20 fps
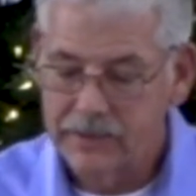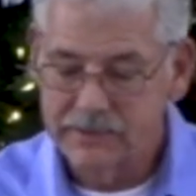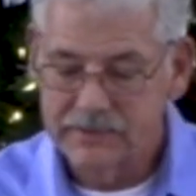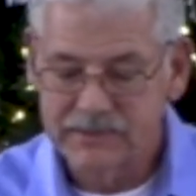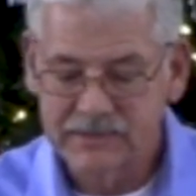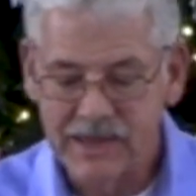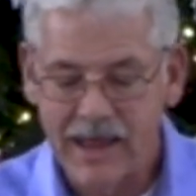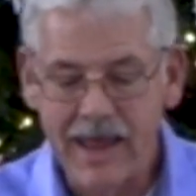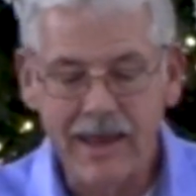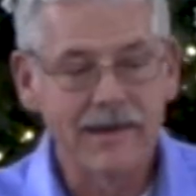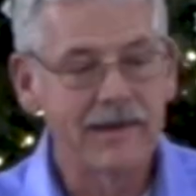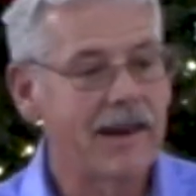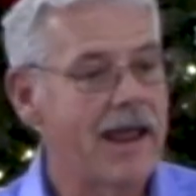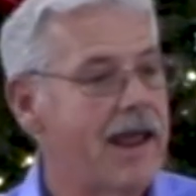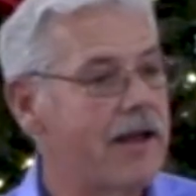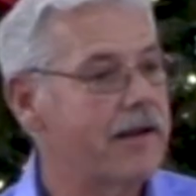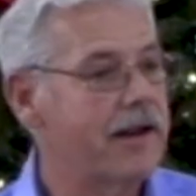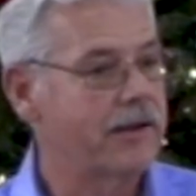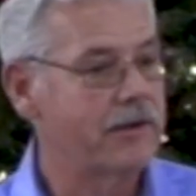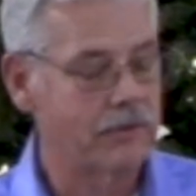sat
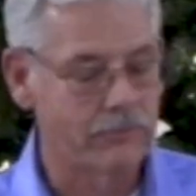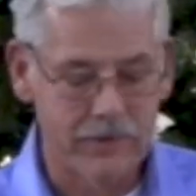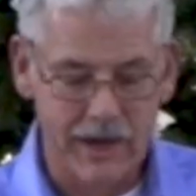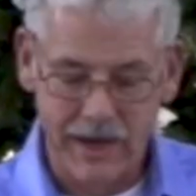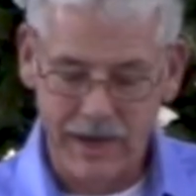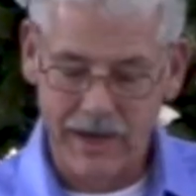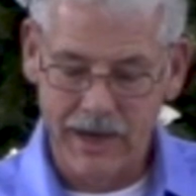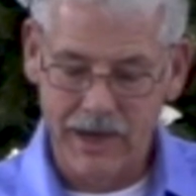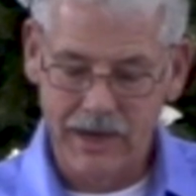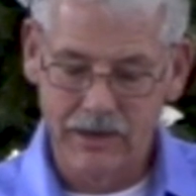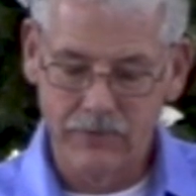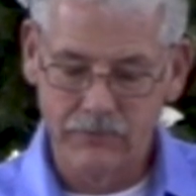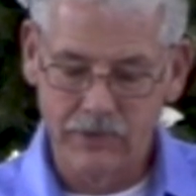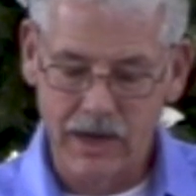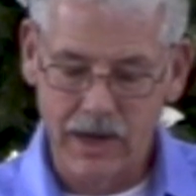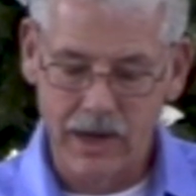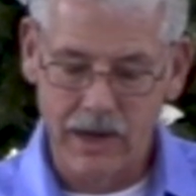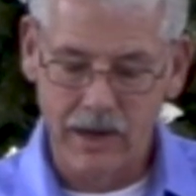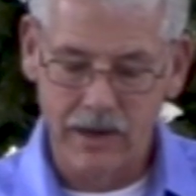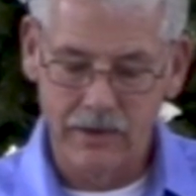down at the right hand of
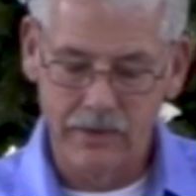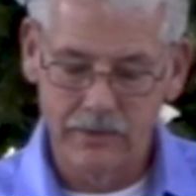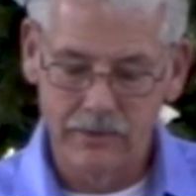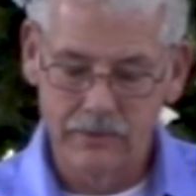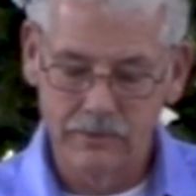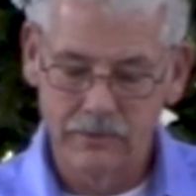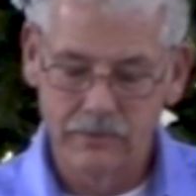God.